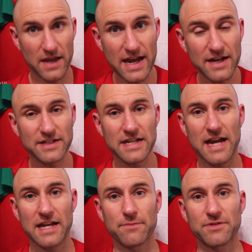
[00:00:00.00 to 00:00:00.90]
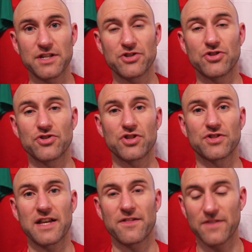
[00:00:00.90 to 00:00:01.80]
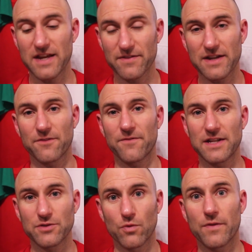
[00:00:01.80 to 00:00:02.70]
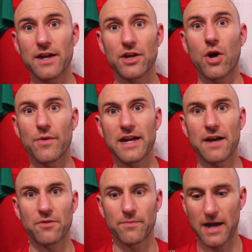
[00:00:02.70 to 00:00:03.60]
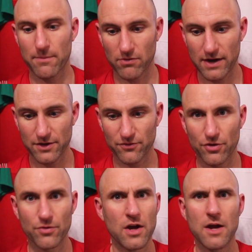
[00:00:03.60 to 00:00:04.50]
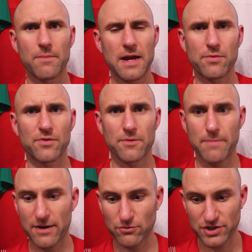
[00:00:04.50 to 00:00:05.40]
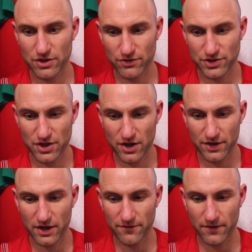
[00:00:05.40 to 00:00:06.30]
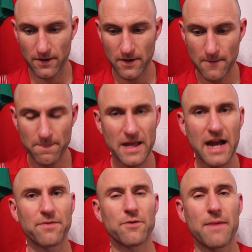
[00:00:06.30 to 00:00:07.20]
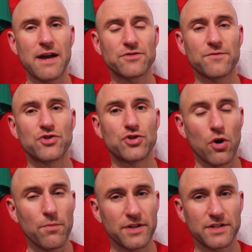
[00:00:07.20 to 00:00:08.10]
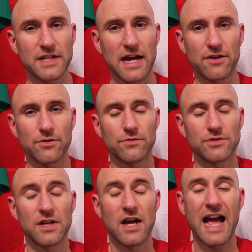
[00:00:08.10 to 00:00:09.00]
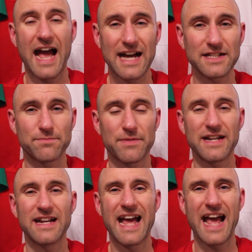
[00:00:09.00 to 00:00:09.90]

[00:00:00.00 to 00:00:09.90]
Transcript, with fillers: in attacking positions because they think their defence will then go and get them that breakthrough, maybe with a penalty or a turnover. And the amount of dominant tackles has been